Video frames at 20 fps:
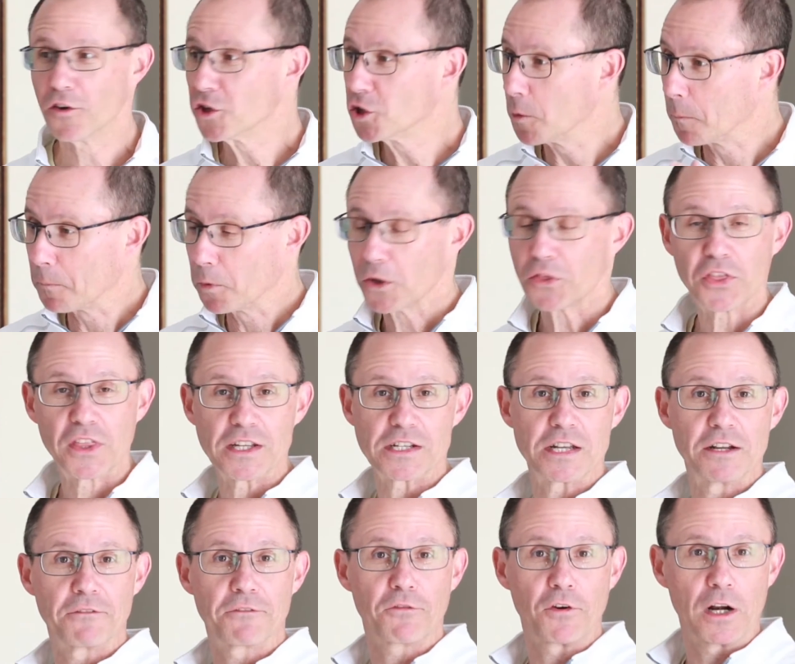to put this
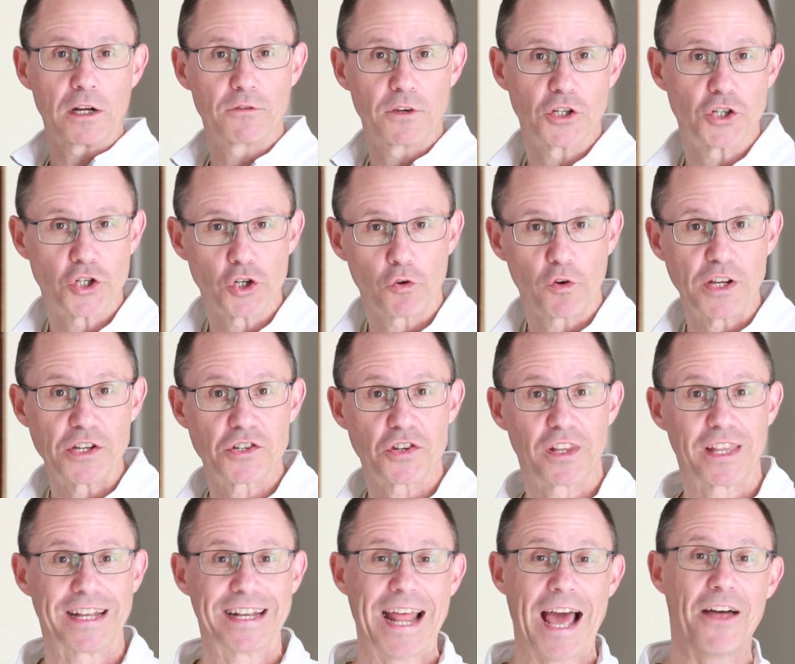in front of a jury so
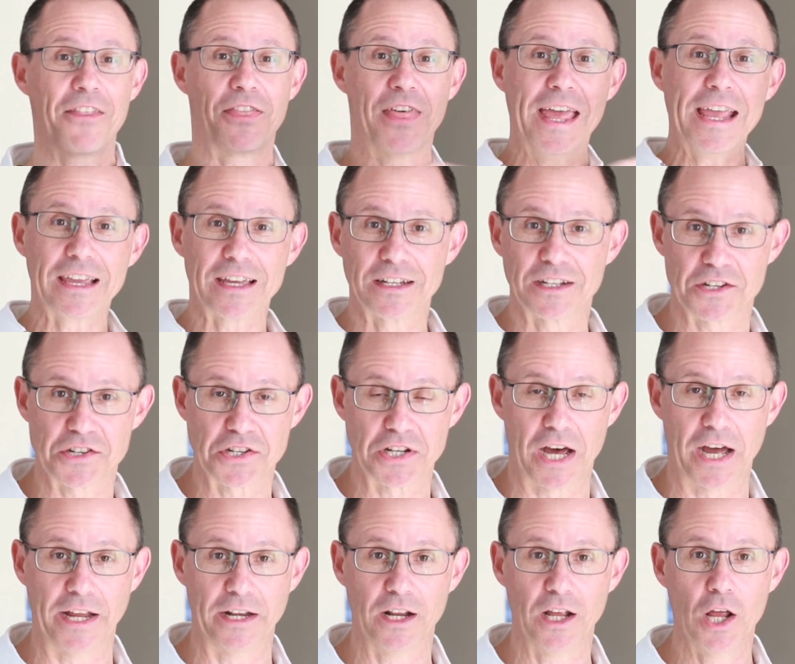that now they can
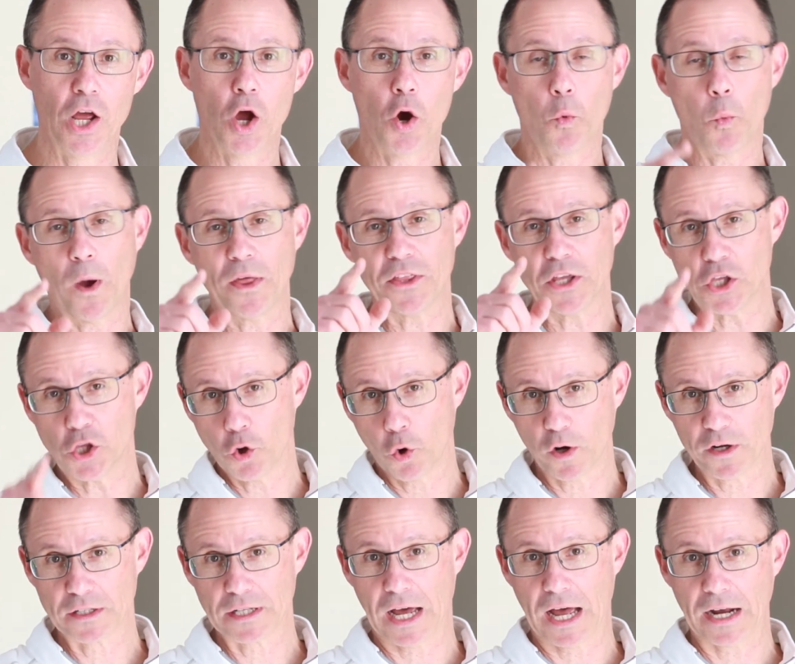decide whether your
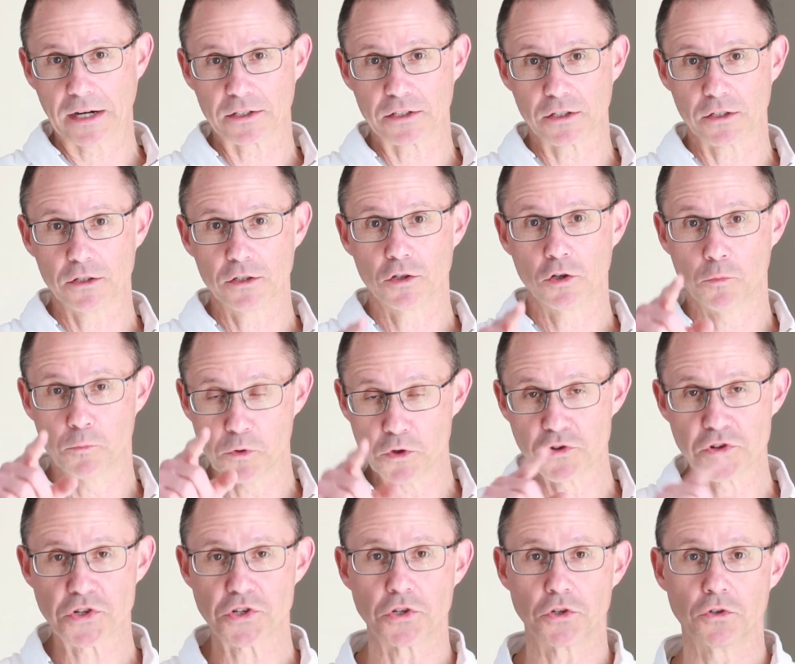doctor, whom you
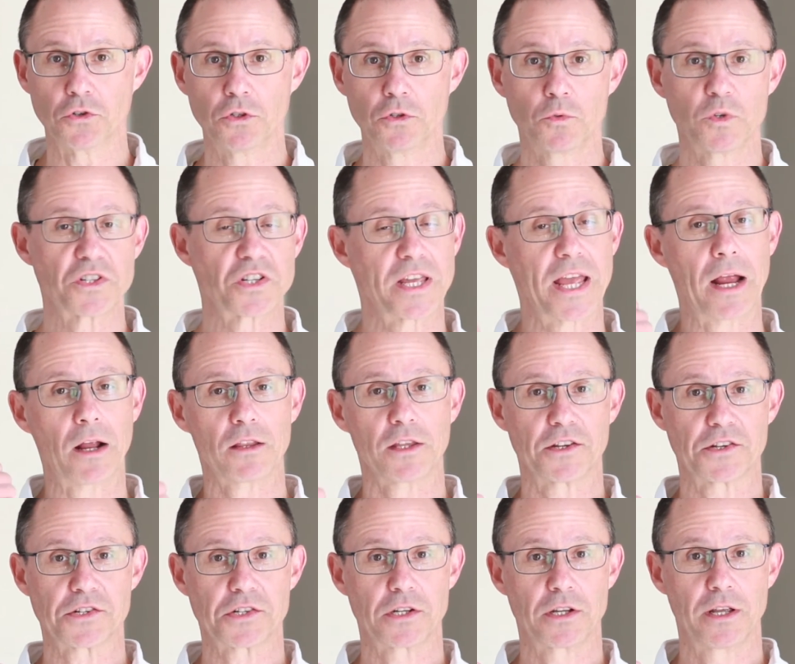sued, was
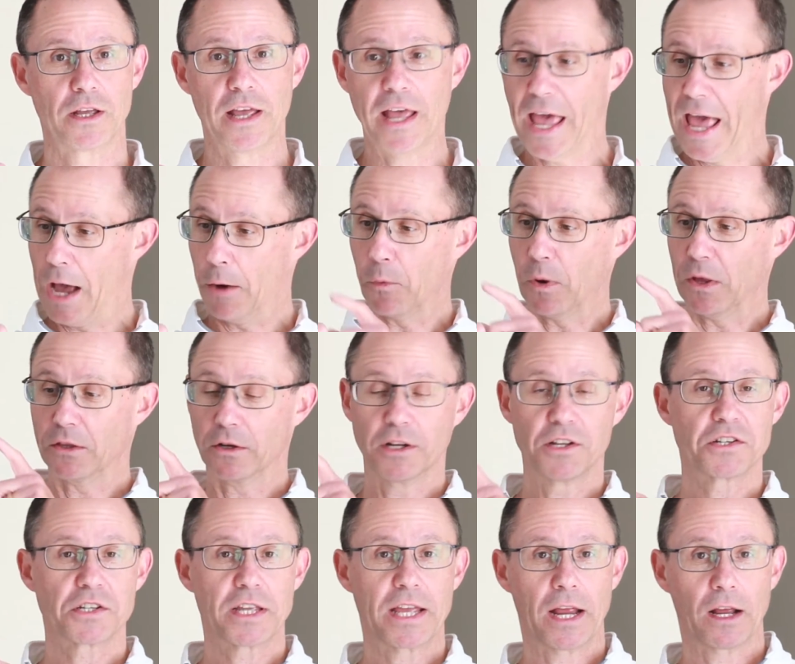careless, and whether
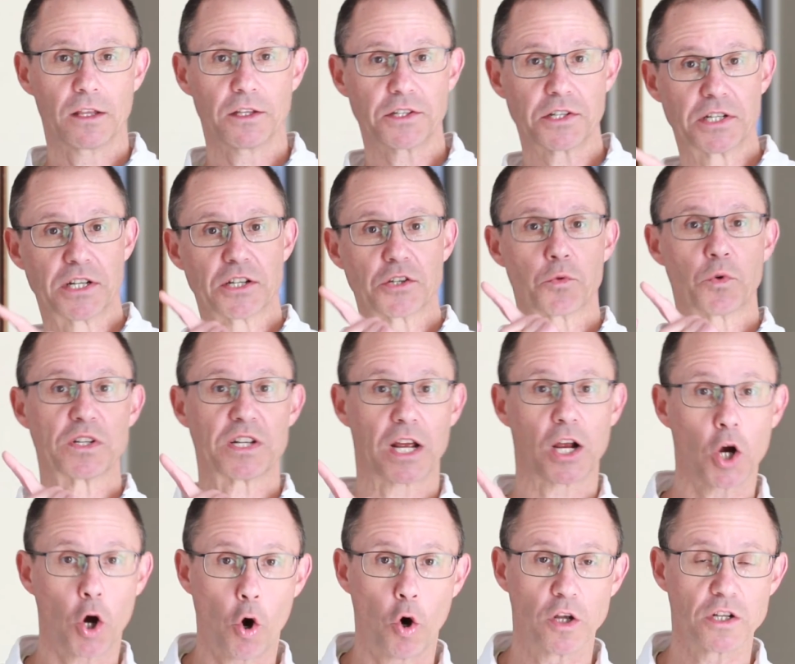his carelessness was a
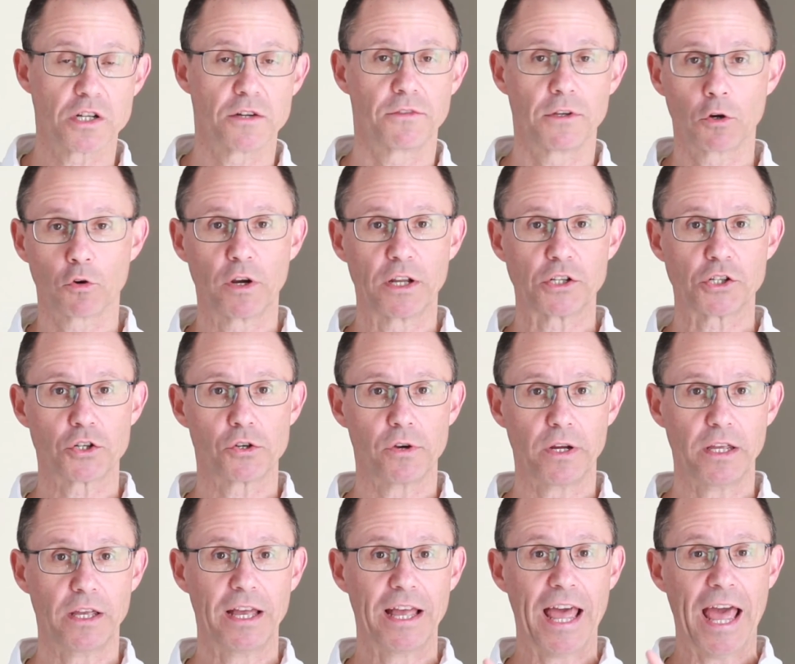cause of your
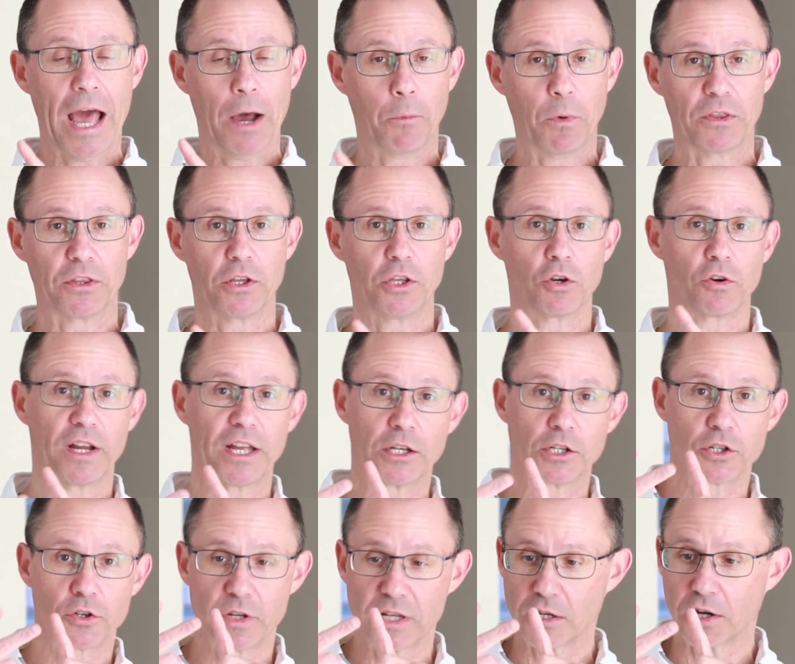injury, and whether your
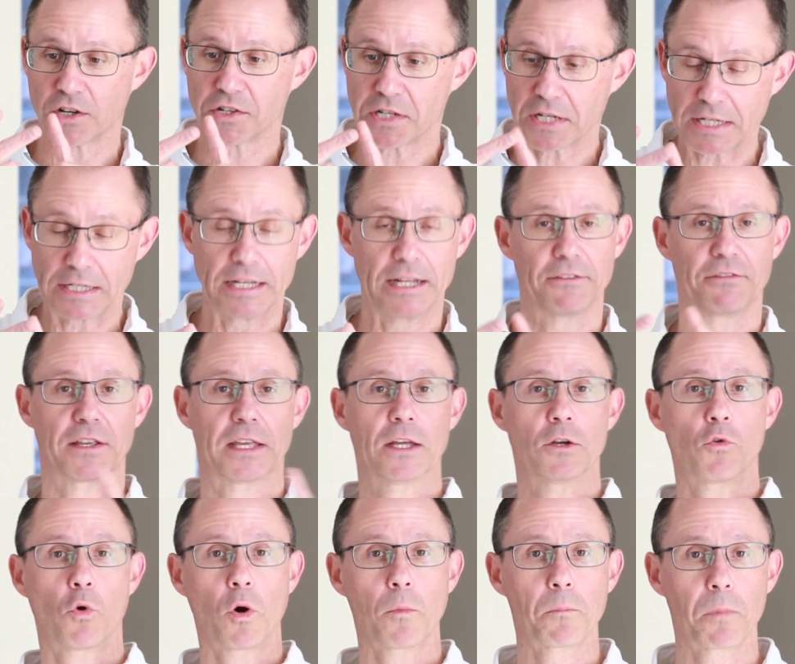injuries are
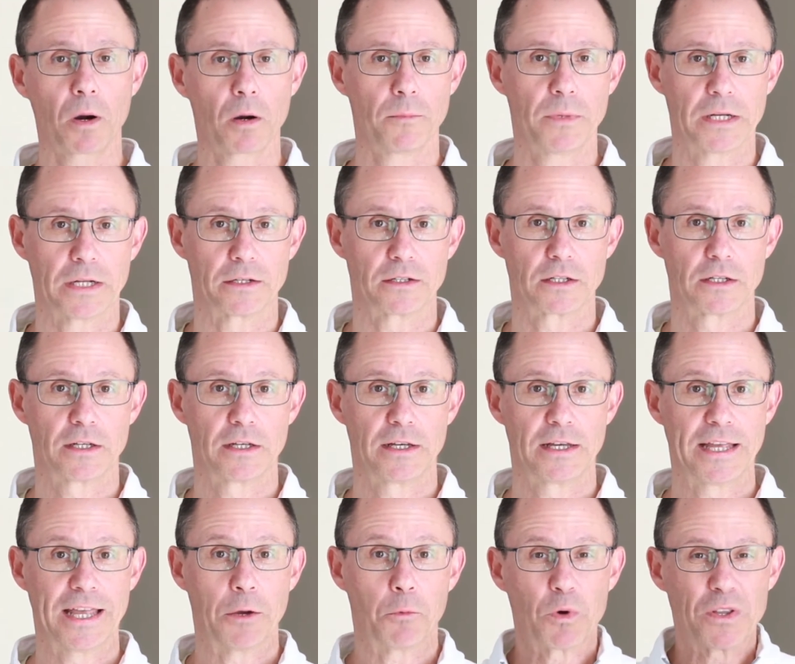significant or permanent.
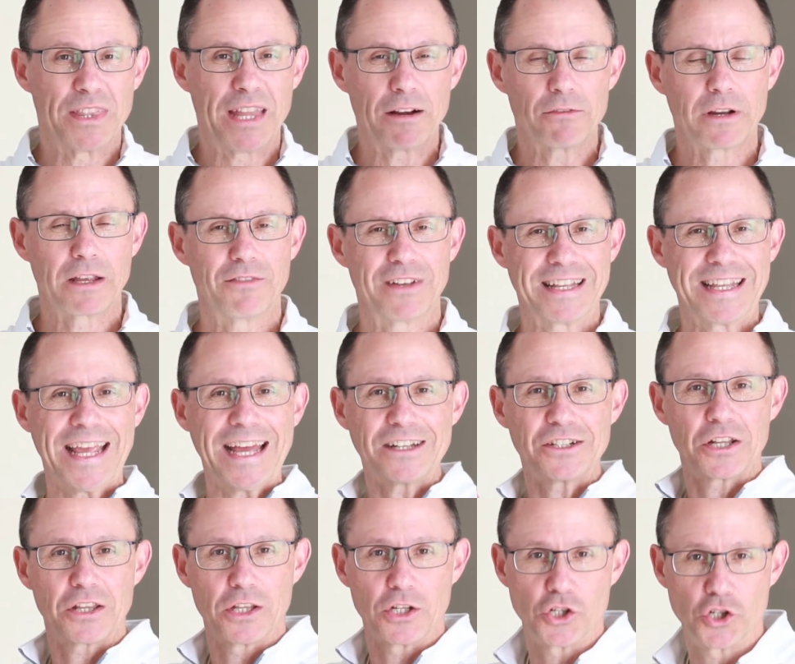It will never even get
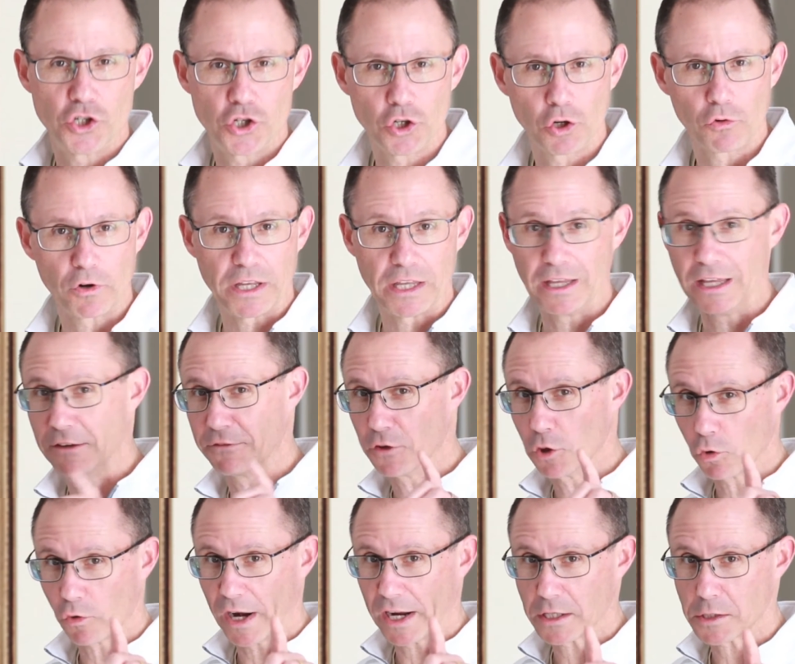to the jury if
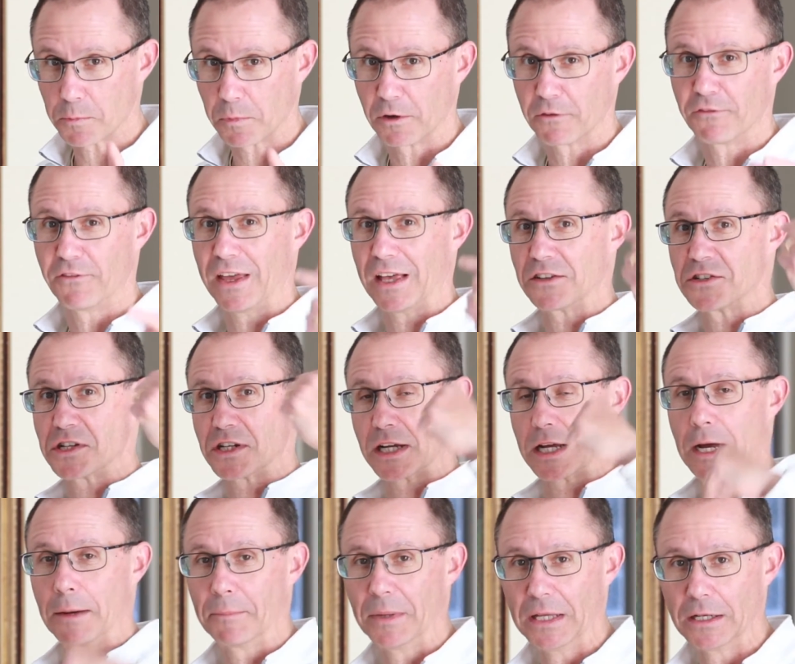your expert fails to
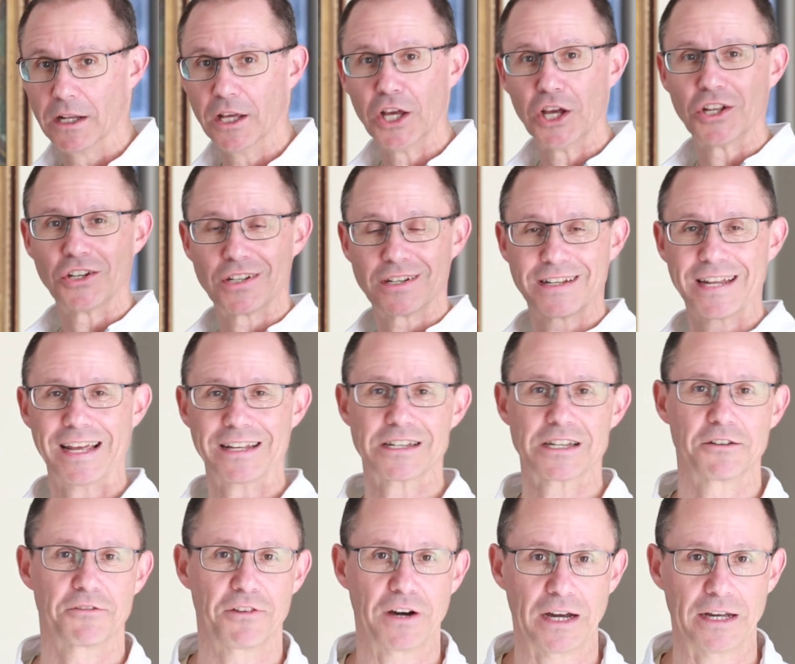come in to
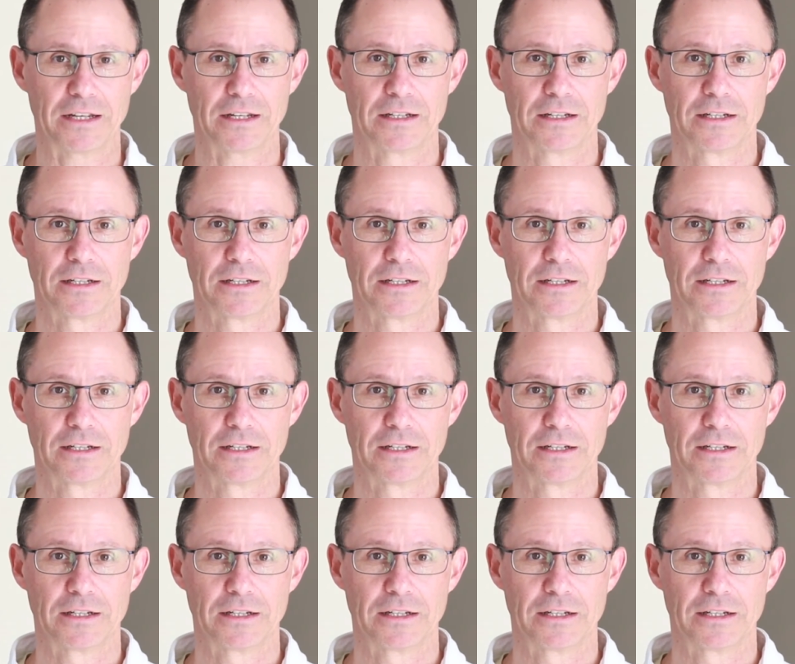testify.